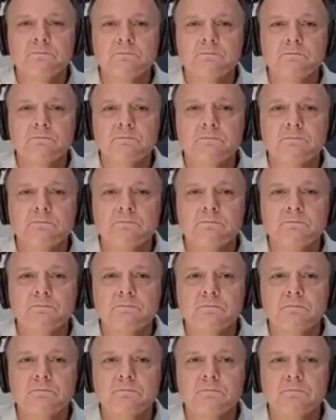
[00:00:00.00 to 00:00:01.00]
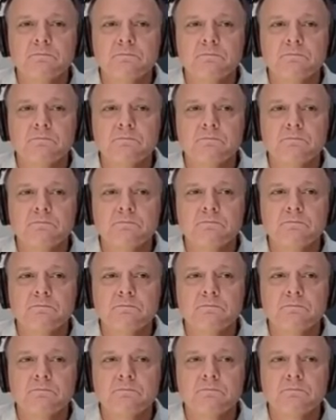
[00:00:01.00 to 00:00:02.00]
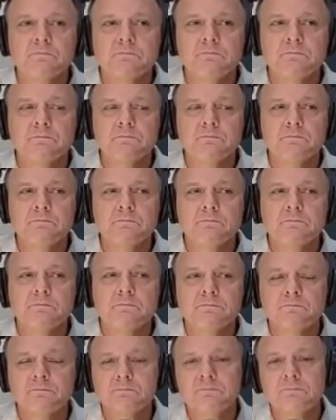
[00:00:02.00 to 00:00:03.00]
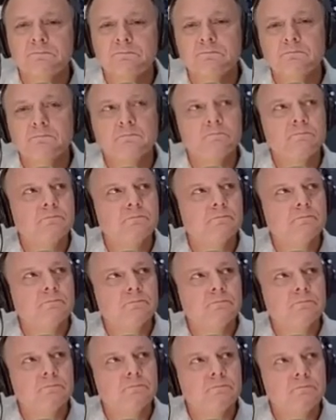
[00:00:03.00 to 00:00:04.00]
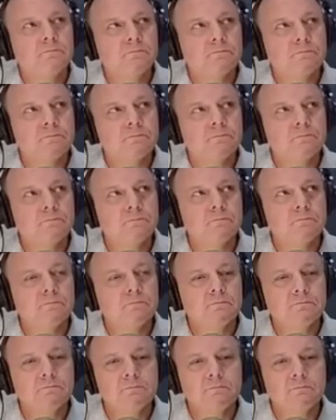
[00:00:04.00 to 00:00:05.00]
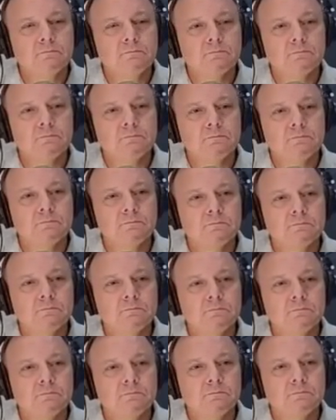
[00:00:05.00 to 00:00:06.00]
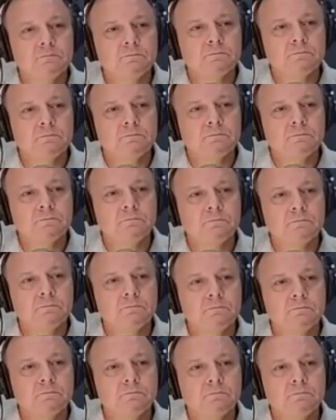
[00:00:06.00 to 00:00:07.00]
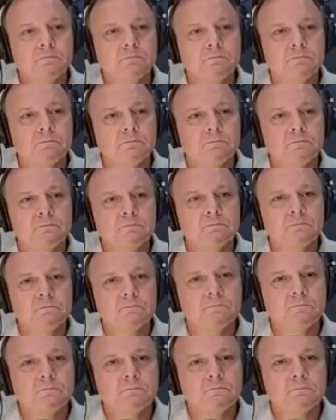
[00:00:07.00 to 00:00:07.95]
No words are spoken by the person on screen.